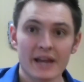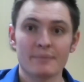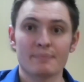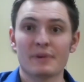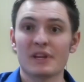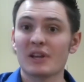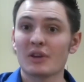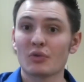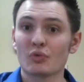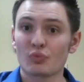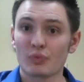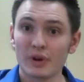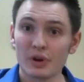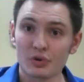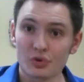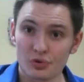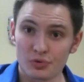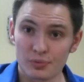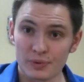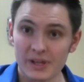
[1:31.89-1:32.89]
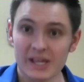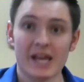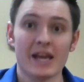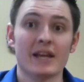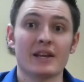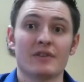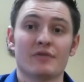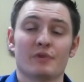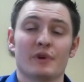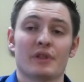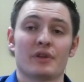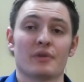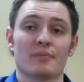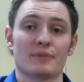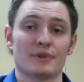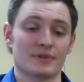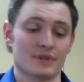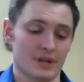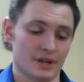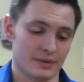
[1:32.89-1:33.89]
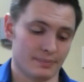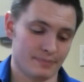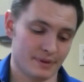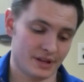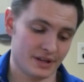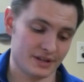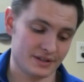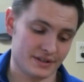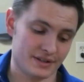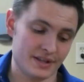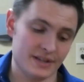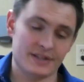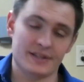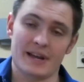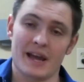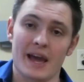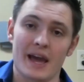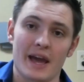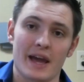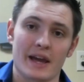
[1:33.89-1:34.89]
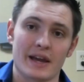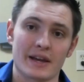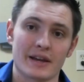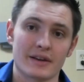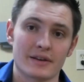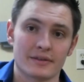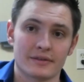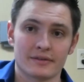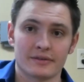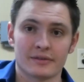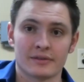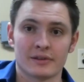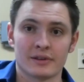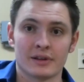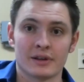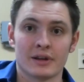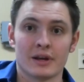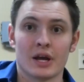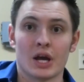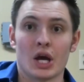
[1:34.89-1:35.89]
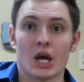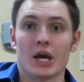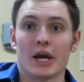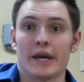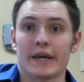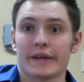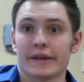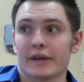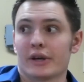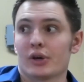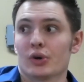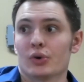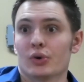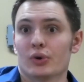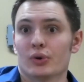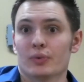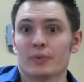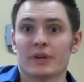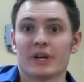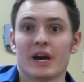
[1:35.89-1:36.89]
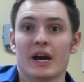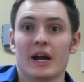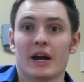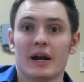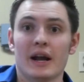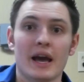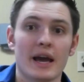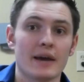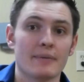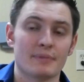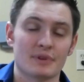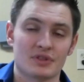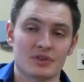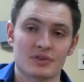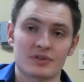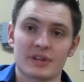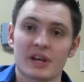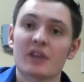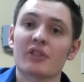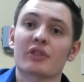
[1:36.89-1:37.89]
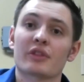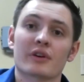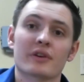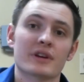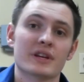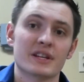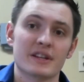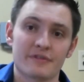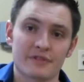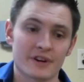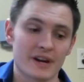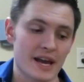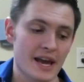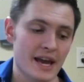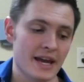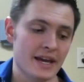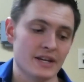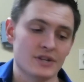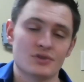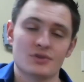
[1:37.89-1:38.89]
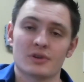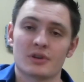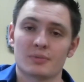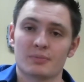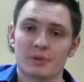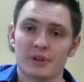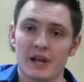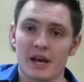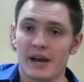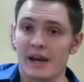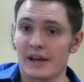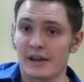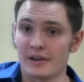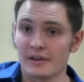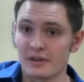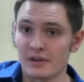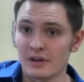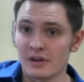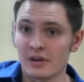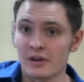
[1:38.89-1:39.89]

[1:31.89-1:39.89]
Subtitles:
being real creative with your music. Because this A, cool, we got an A, but there's like 30 different A's you could play. You